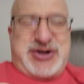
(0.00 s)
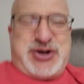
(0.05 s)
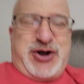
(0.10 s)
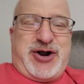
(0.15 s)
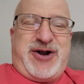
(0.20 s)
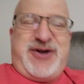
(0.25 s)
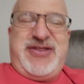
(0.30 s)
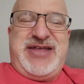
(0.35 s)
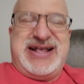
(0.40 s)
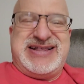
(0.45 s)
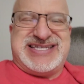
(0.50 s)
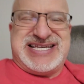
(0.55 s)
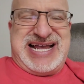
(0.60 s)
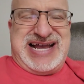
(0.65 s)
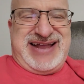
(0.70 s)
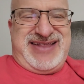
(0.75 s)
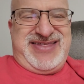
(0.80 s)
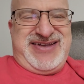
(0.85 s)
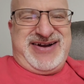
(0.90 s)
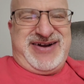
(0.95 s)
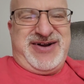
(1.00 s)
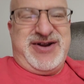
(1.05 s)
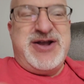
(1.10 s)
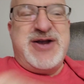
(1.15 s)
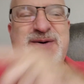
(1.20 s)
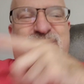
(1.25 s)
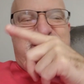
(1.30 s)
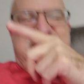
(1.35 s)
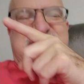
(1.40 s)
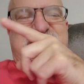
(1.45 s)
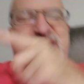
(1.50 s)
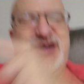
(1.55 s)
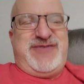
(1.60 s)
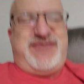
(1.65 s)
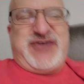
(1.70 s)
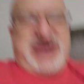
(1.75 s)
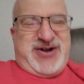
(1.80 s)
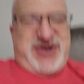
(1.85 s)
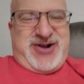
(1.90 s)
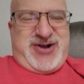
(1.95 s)
car that's out there. We
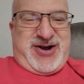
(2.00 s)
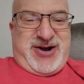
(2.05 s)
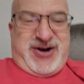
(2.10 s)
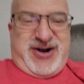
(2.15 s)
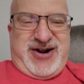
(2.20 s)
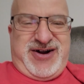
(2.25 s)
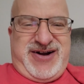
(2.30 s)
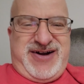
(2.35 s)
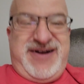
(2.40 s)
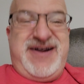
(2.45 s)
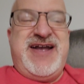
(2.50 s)
leave our car